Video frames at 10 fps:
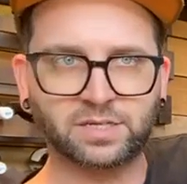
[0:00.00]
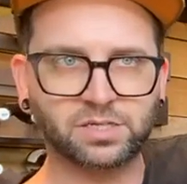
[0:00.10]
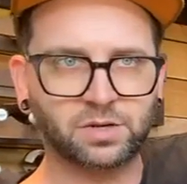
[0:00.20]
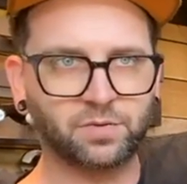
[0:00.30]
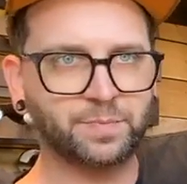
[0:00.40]

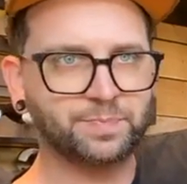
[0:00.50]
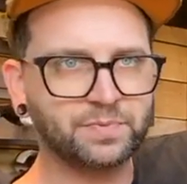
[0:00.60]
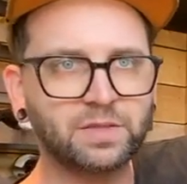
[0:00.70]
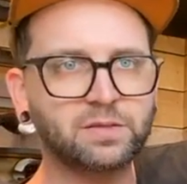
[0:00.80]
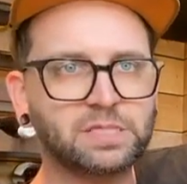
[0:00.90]
So
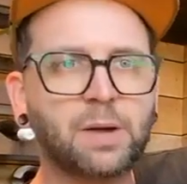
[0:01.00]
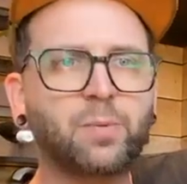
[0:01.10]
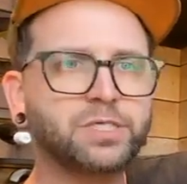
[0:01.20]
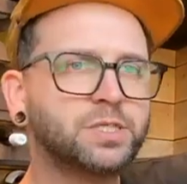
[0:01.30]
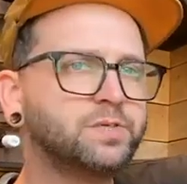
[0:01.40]
stop
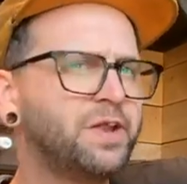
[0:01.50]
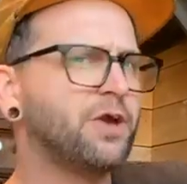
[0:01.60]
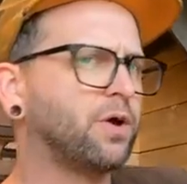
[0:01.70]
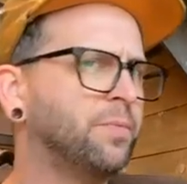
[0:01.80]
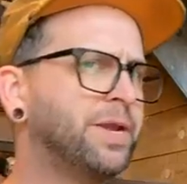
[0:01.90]
watching this
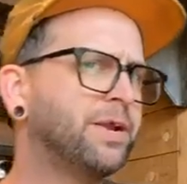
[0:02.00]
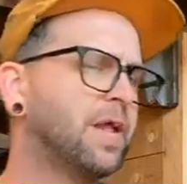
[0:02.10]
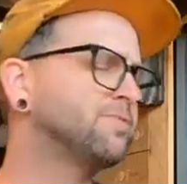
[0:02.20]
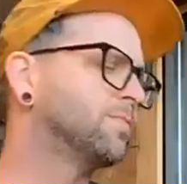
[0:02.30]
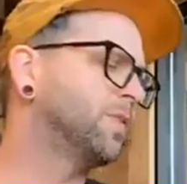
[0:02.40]
video. Come in here and
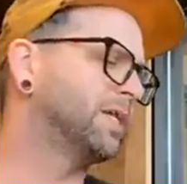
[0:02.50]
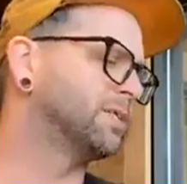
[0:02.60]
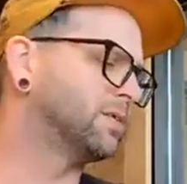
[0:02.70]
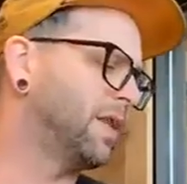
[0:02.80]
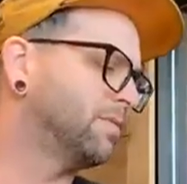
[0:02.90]
have some
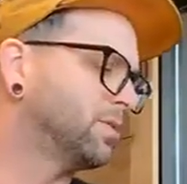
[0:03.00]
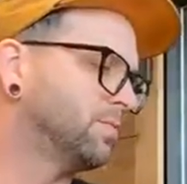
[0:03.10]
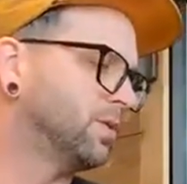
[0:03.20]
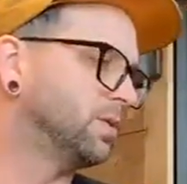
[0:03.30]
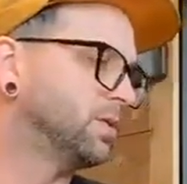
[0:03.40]
flights and have
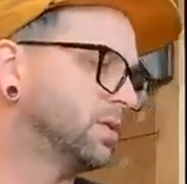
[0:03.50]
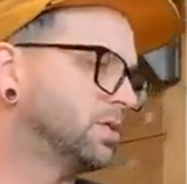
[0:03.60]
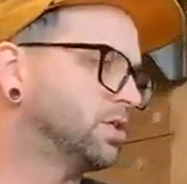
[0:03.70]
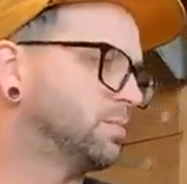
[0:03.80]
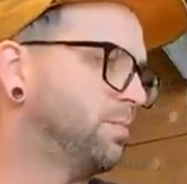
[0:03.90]
some delicious